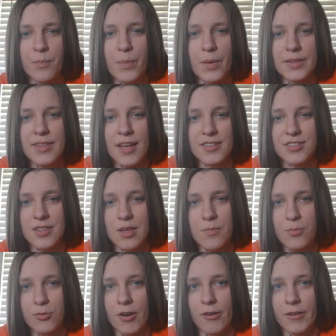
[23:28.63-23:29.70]
But that's
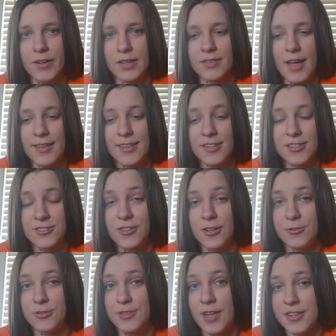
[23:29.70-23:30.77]
temporary, and that
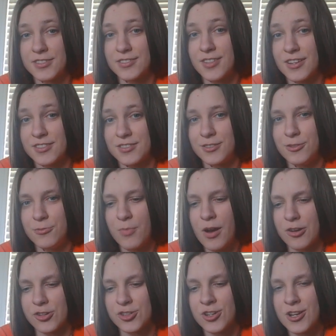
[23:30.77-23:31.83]
doesn't do
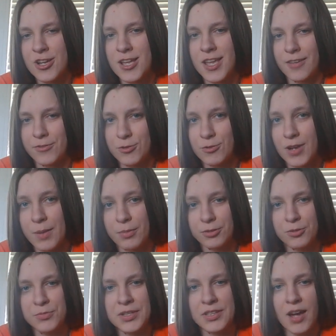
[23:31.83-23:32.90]
much. If you're able
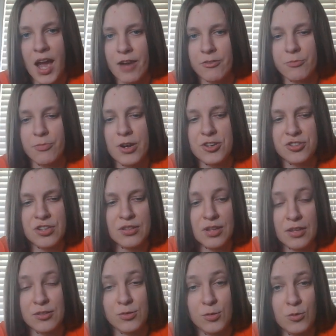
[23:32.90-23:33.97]
to be in a high vibration
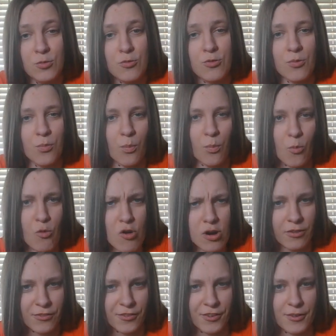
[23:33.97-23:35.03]
and do more
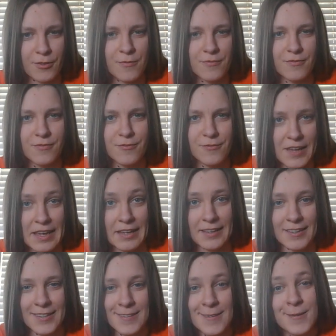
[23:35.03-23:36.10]
of a thing.
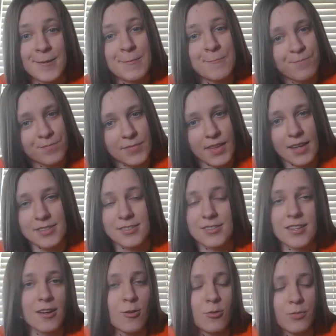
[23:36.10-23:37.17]
That
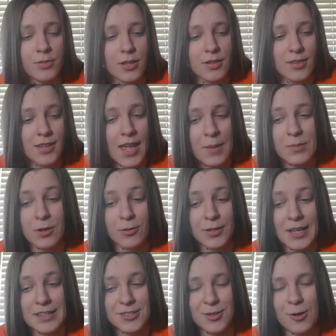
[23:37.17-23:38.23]
the game
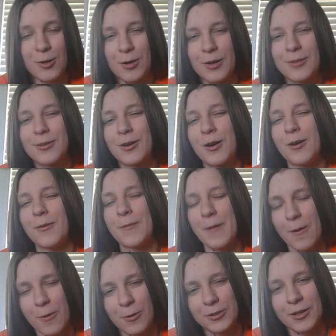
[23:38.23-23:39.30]
gets on a
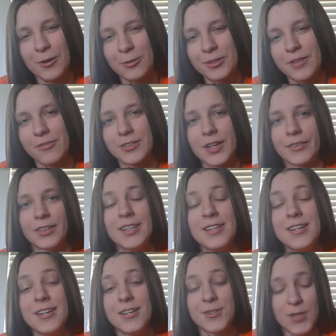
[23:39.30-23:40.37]
whole different level.
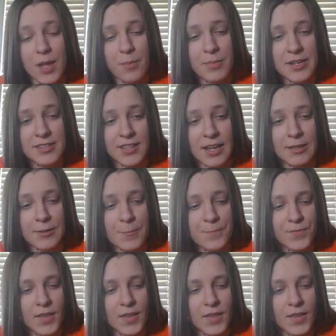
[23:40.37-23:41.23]
So that being said,